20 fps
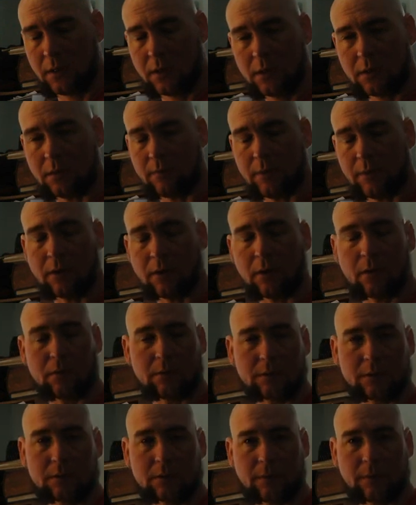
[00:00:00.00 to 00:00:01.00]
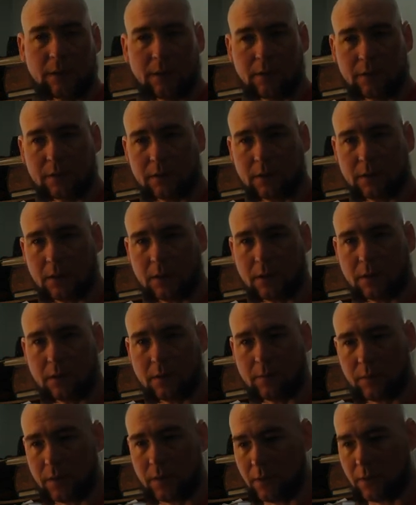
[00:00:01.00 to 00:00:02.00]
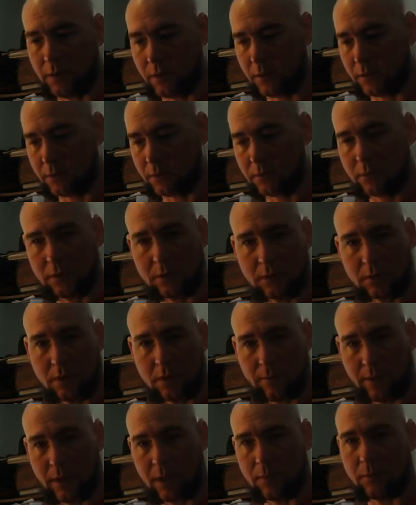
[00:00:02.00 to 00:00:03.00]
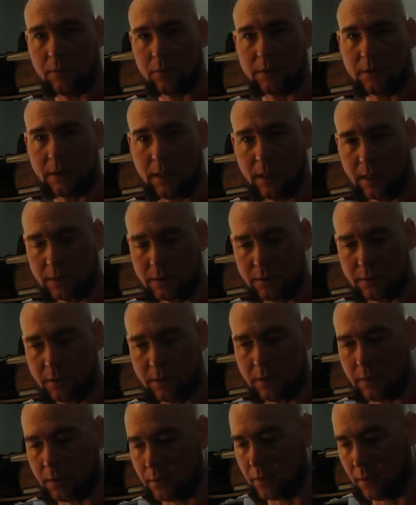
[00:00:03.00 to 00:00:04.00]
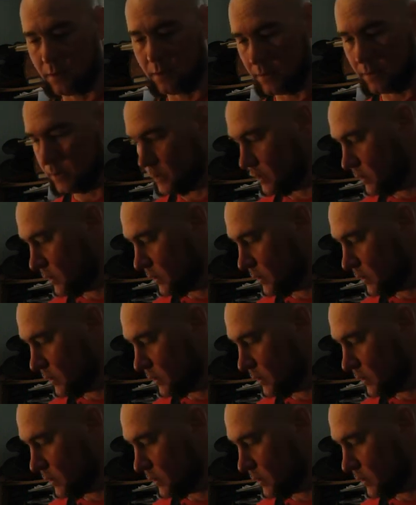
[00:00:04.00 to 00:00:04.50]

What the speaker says: The marigold smell is not appealing to some animals. It acts as a deterrent.